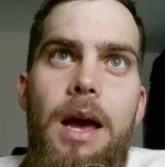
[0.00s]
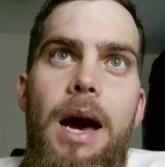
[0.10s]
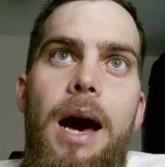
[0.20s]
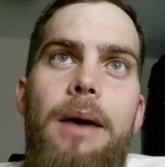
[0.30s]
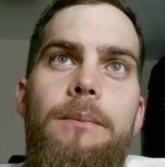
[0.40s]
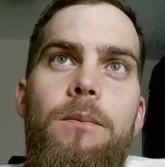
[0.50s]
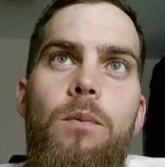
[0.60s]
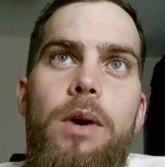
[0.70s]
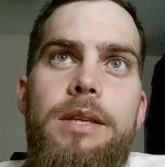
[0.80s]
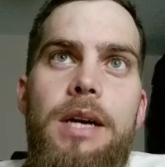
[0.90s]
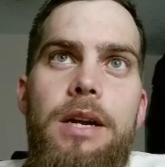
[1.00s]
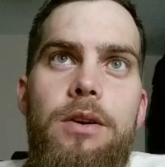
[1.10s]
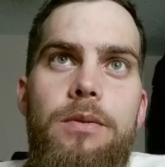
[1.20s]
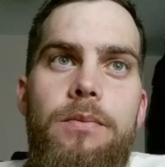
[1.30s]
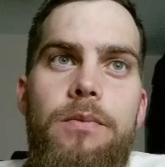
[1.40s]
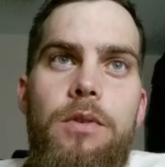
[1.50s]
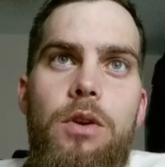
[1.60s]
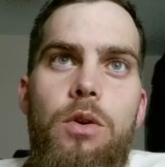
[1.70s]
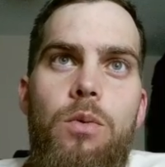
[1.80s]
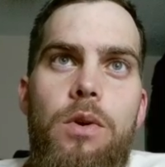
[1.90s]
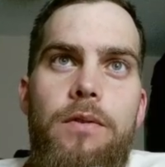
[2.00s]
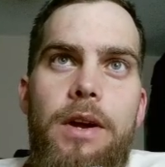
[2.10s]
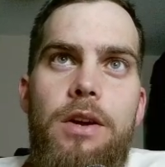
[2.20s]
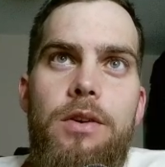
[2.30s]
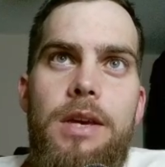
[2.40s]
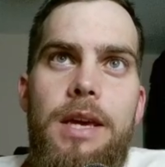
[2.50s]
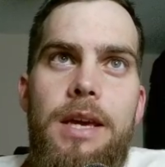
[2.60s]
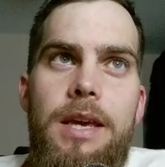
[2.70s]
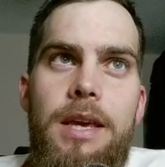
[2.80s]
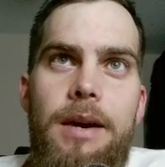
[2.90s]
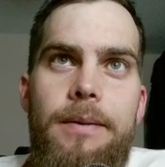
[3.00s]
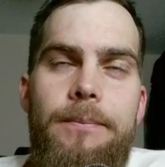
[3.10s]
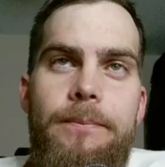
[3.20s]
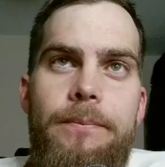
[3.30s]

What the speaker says: Ah, wait, I know. What if I go king here?